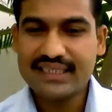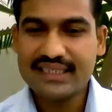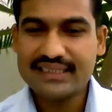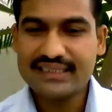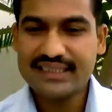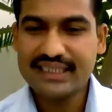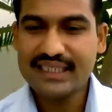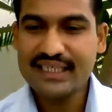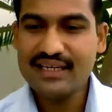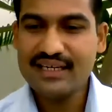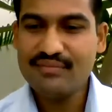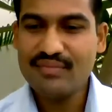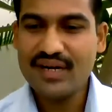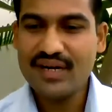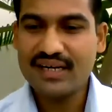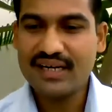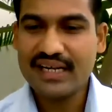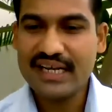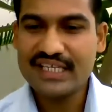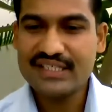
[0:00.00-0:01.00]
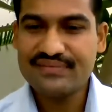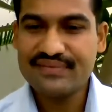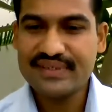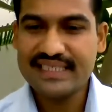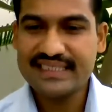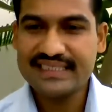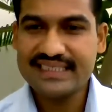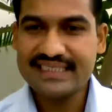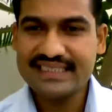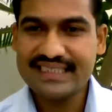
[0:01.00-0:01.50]
a single mark as
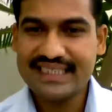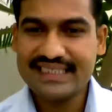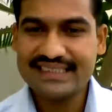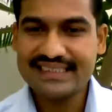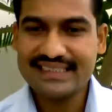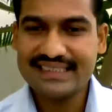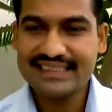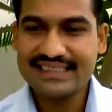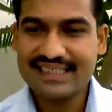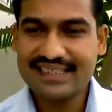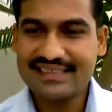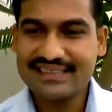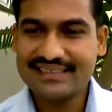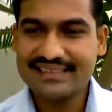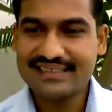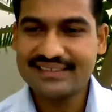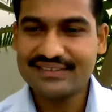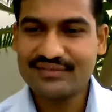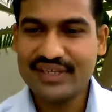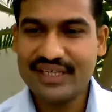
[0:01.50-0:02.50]
far as this lesson is concerned.